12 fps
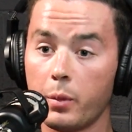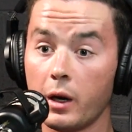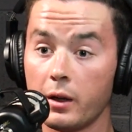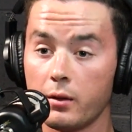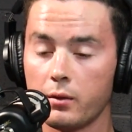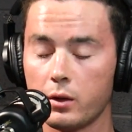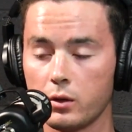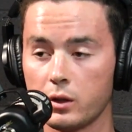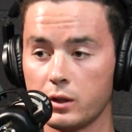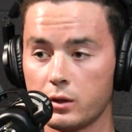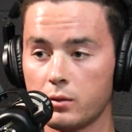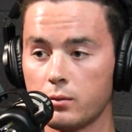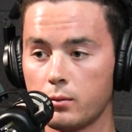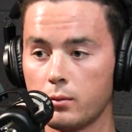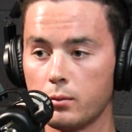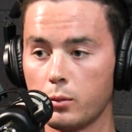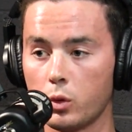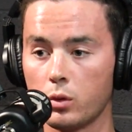but there is
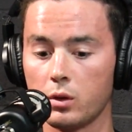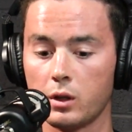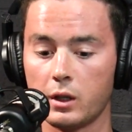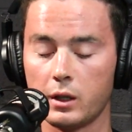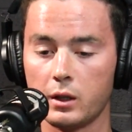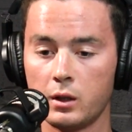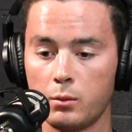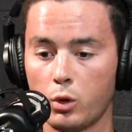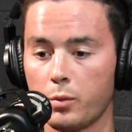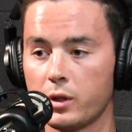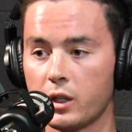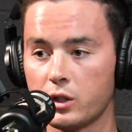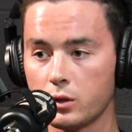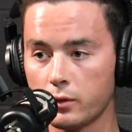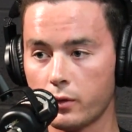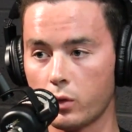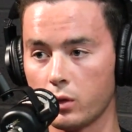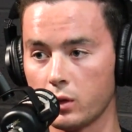more potential
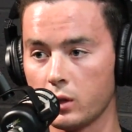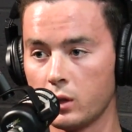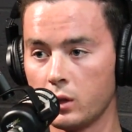for